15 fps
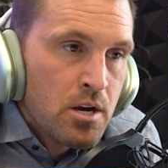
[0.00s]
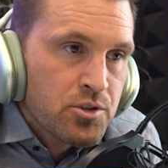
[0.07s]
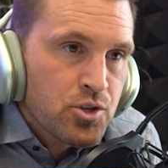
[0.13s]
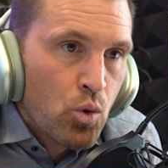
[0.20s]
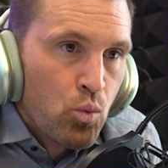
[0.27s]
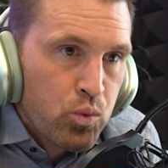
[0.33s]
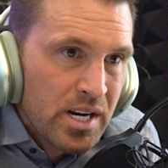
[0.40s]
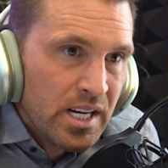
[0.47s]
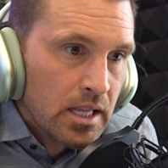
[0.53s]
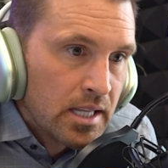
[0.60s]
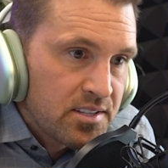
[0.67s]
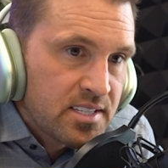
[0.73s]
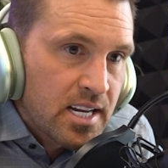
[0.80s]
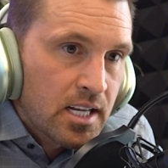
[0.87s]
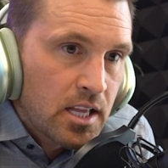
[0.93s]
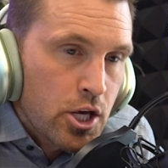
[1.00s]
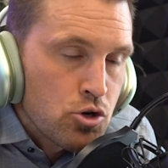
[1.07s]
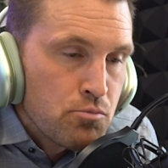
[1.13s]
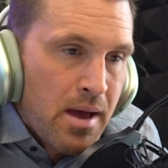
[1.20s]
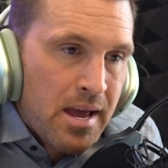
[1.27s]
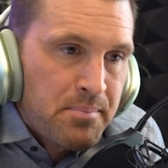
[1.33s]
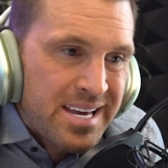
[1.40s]
So realistically,
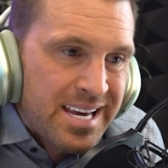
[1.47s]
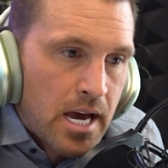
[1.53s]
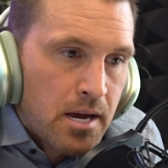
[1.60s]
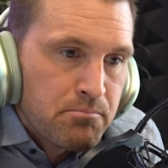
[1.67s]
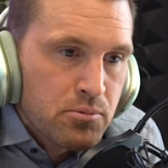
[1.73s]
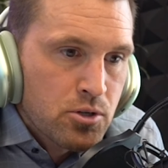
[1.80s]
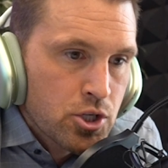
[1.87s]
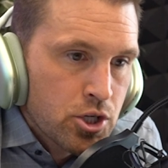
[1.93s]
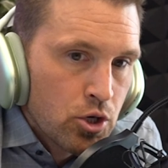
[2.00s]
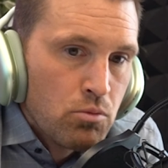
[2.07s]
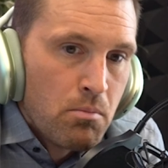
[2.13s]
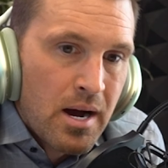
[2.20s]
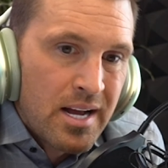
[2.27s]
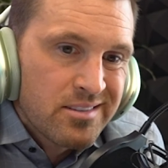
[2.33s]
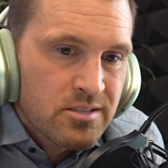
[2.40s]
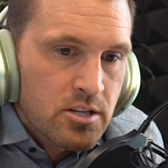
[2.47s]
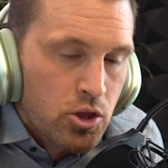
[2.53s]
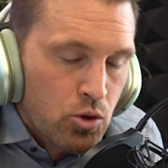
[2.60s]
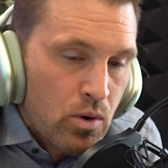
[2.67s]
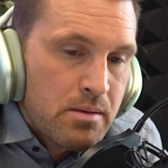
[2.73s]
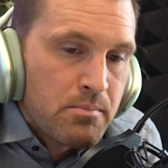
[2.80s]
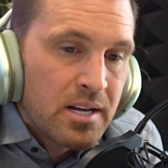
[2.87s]
you maybe get two months to
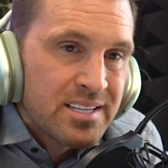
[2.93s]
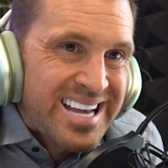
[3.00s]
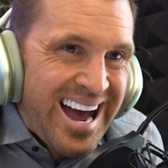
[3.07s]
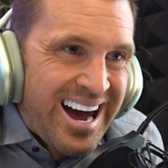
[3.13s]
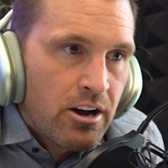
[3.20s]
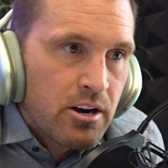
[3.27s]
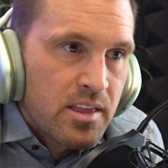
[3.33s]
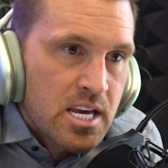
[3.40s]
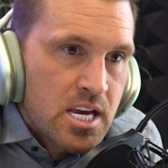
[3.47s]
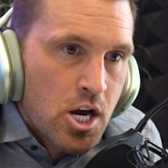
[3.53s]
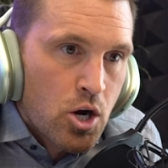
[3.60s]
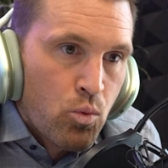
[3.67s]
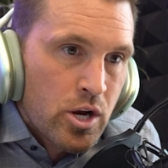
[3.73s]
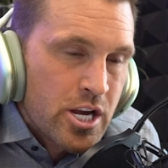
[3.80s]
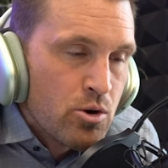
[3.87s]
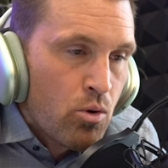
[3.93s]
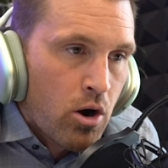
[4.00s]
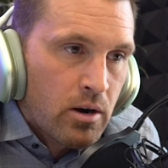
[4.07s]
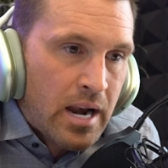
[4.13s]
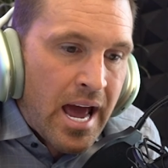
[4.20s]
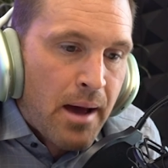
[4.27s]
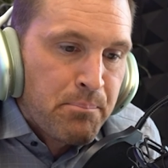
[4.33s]
three months out of the year where you
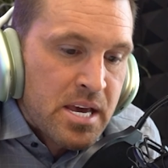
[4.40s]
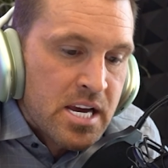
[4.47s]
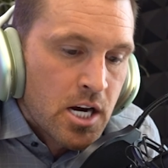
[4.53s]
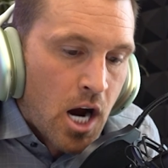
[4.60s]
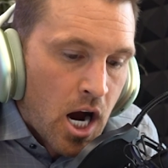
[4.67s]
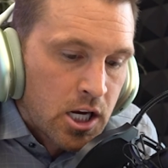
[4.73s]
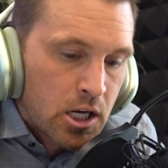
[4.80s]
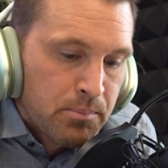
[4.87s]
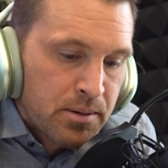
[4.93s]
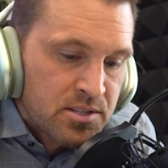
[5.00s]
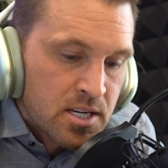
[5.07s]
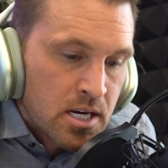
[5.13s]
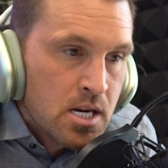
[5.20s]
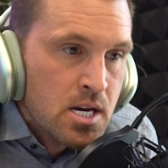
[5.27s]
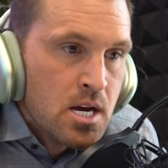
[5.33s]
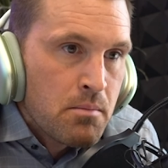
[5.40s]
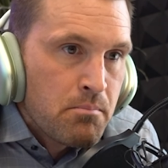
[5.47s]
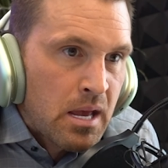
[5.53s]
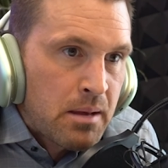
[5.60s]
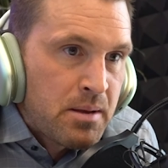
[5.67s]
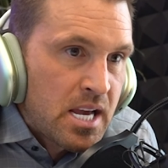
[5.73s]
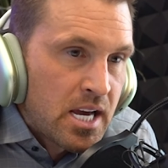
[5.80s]
aren't at peak occupancy.
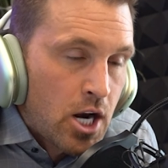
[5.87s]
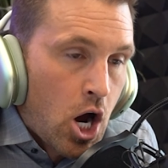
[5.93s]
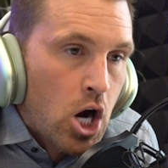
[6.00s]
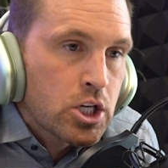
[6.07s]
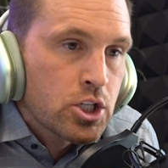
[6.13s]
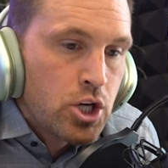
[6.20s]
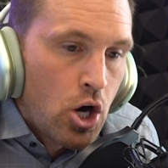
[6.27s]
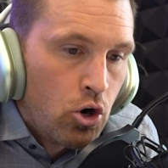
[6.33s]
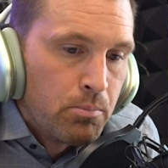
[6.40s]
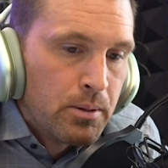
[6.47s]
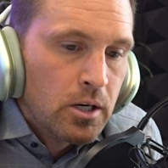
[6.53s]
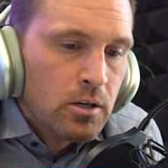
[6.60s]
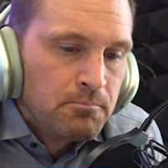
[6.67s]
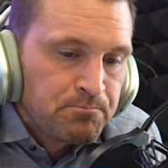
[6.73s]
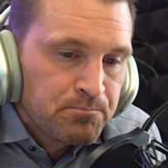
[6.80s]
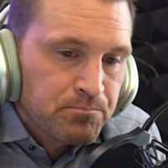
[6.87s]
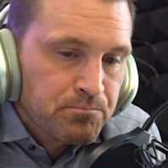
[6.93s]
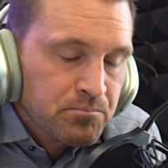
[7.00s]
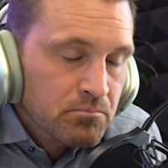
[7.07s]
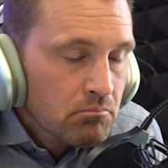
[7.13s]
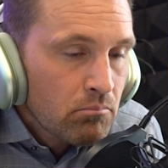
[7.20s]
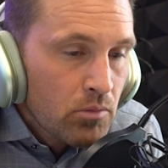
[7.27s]
Maybe in October,
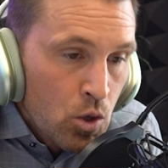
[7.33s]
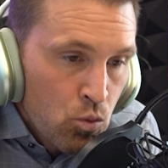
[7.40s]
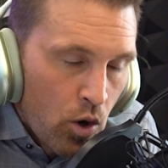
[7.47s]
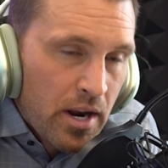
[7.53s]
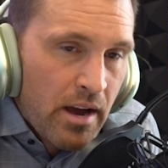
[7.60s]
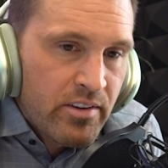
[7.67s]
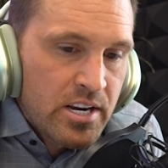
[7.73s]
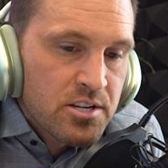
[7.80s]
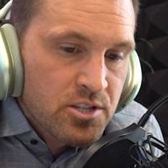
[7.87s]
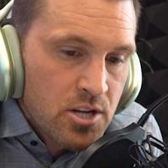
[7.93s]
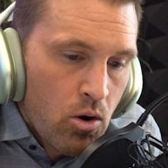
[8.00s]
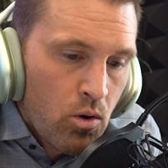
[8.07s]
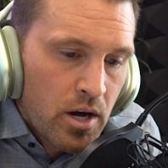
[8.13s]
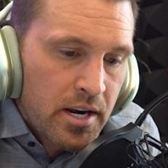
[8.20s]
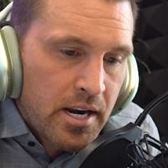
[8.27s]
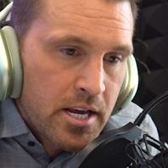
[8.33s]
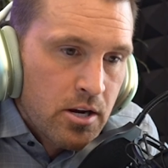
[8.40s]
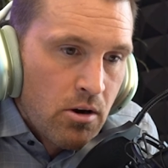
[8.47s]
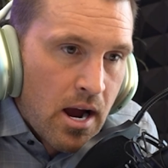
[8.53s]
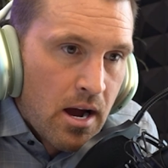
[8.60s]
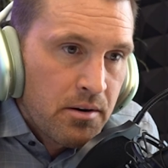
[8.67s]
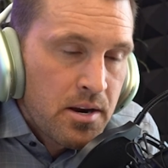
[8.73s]
Won't have any snow on any
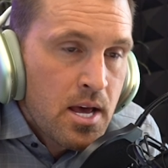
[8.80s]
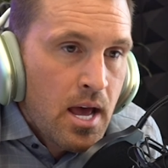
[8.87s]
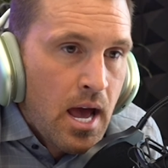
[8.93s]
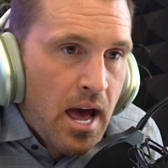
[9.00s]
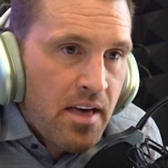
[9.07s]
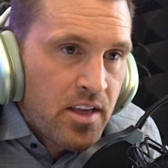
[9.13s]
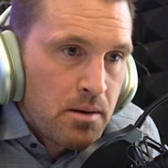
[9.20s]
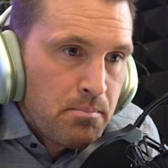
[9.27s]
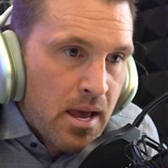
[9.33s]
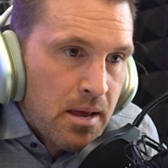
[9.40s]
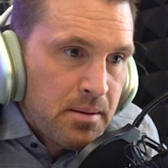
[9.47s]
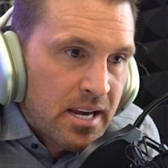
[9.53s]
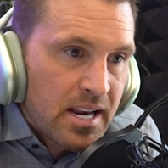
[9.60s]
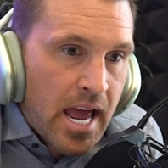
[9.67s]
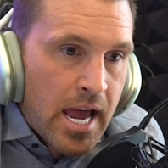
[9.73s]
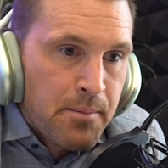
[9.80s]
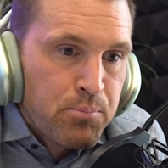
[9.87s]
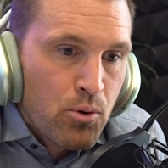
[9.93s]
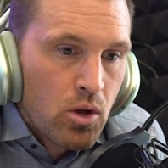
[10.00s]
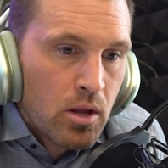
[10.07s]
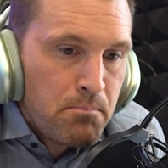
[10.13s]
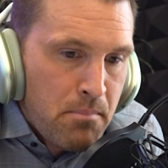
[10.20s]
ground. And then maybe in
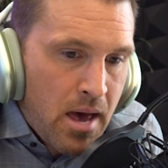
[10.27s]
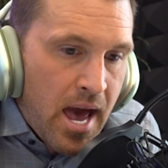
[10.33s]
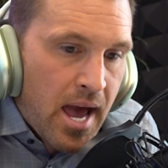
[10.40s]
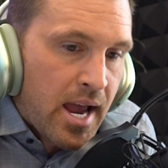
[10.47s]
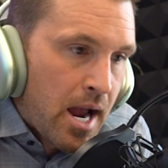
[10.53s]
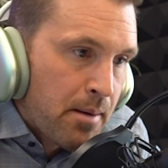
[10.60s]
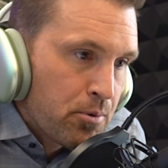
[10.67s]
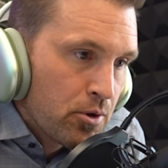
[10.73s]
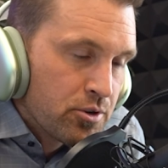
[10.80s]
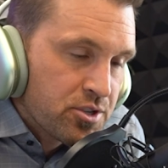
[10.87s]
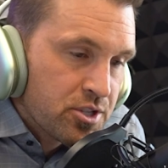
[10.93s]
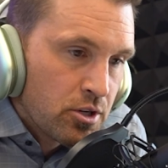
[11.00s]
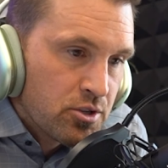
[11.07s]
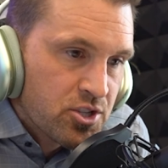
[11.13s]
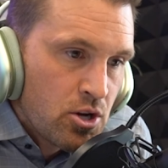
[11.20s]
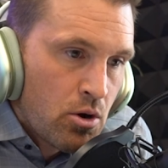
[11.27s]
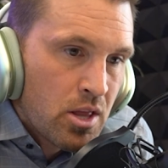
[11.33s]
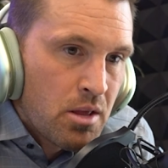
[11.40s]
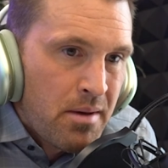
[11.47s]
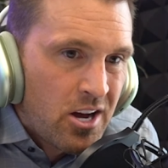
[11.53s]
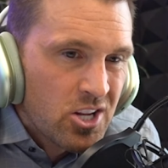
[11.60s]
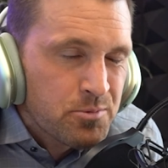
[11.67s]
April and May. April, there's still snow on
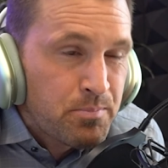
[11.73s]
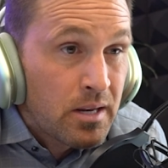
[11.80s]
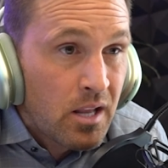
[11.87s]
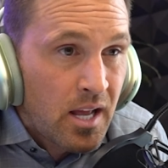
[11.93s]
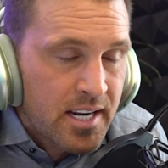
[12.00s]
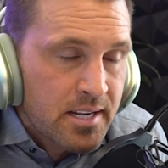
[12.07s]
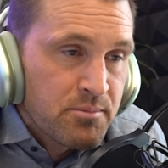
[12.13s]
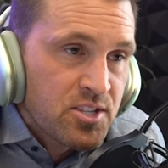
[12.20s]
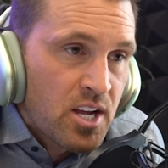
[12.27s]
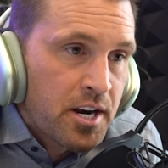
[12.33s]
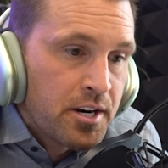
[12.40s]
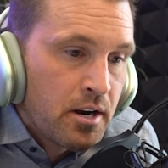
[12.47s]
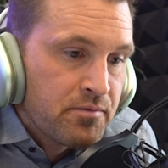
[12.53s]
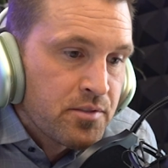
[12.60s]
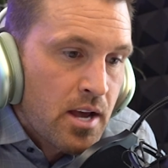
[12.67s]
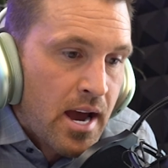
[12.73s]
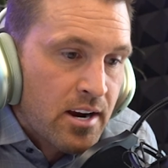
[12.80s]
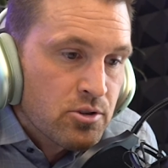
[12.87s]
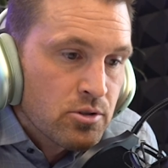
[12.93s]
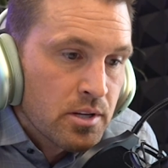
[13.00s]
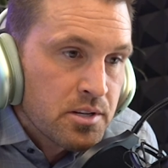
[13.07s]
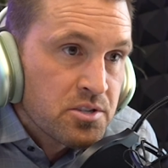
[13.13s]
the mountains, but a lot of times not enough to
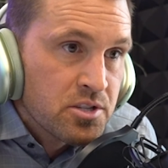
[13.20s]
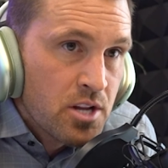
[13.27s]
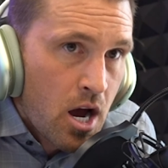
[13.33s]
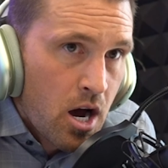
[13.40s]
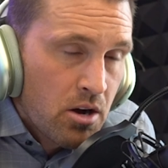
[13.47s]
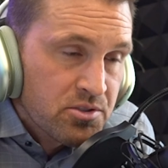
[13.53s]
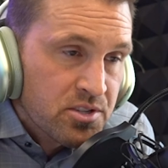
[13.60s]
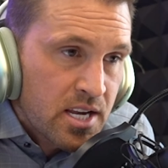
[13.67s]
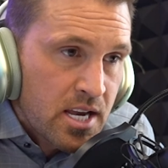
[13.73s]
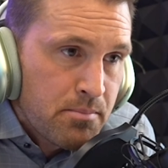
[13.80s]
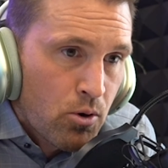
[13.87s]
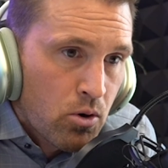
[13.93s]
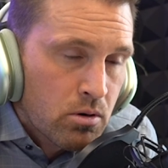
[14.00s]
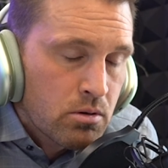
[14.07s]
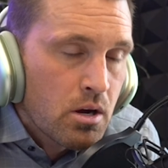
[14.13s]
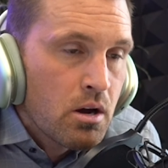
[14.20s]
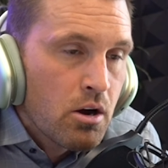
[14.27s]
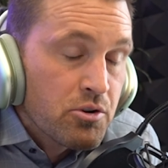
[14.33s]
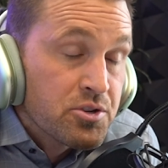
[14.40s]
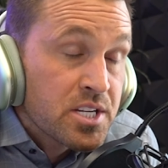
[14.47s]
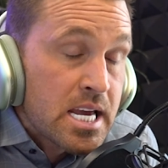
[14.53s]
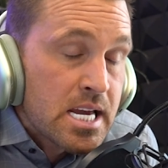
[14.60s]
actually snow, ski board
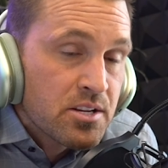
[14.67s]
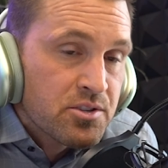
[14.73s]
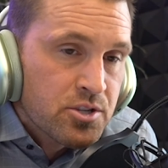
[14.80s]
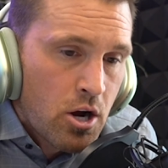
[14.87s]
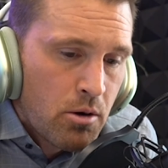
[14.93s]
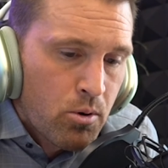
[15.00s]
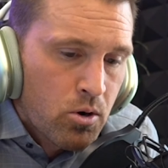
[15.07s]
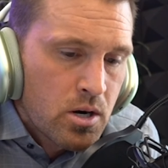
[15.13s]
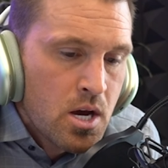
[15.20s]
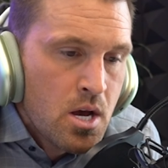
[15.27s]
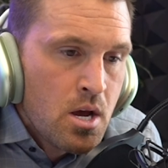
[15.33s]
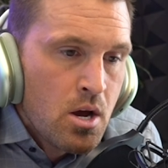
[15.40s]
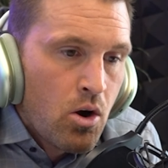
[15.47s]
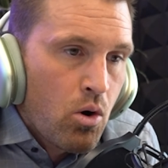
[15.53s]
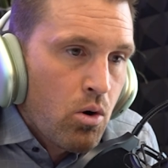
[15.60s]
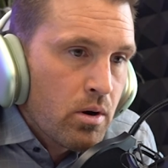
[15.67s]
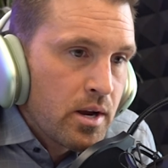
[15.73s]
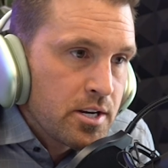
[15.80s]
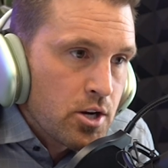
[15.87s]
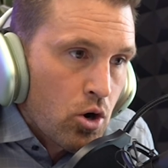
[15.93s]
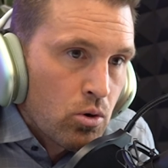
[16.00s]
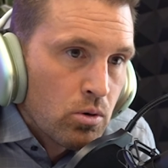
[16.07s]
or ski and snowboard, or
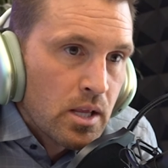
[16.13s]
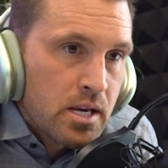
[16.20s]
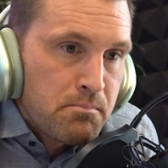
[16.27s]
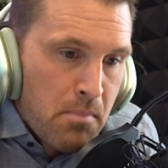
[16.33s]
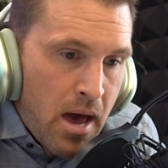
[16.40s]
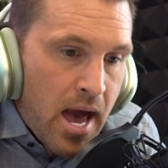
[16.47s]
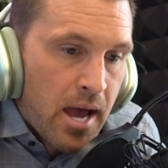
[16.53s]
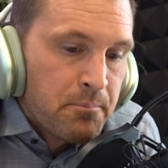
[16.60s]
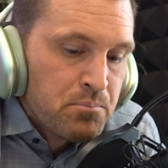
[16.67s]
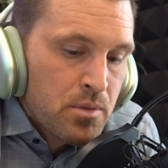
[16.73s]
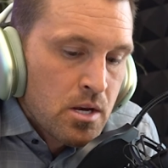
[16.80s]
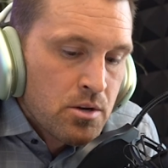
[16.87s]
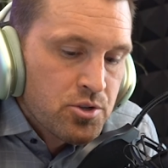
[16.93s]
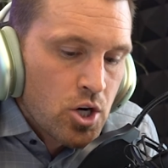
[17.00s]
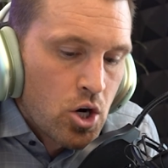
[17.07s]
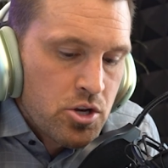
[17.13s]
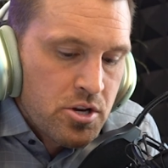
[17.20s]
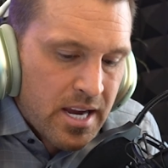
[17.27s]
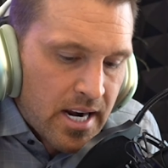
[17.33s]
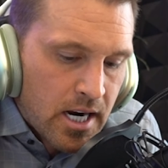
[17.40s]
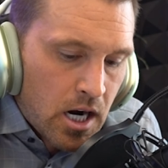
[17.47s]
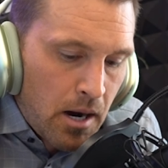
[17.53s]
into early May. So you
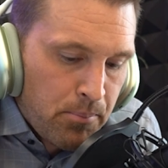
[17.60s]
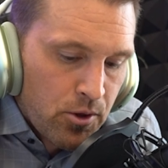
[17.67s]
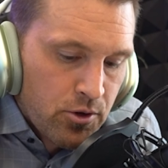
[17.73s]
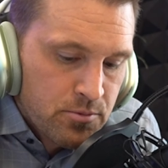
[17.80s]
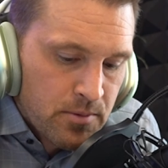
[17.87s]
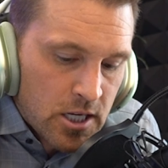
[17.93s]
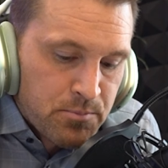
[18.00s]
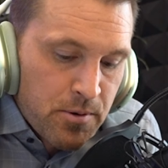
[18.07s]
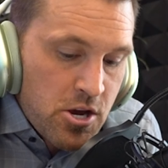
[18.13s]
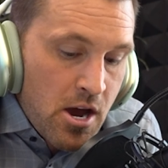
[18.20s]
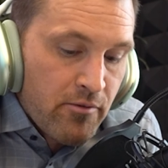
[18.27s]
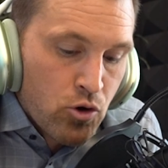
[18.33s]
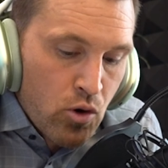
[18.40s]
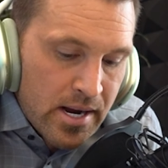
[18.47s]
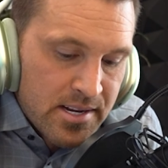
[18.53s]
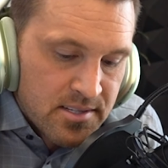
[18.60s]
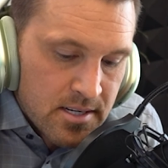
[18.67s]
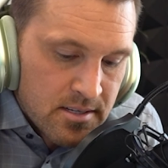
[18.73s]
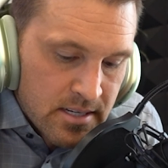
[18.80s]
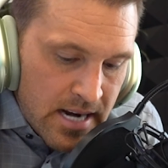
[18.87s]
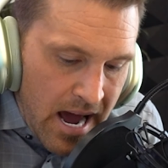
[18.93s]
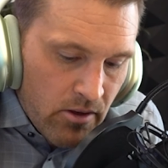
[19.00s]
get a couple of those months, but you have great
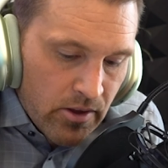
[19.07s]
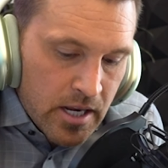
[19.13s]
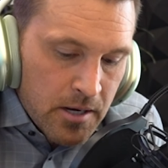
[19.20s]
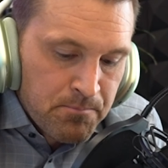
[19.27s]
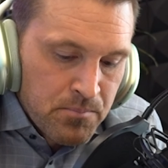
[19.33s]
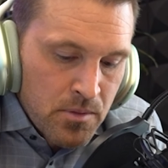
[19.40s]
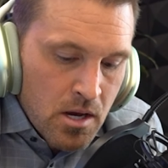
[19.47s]
seasonality.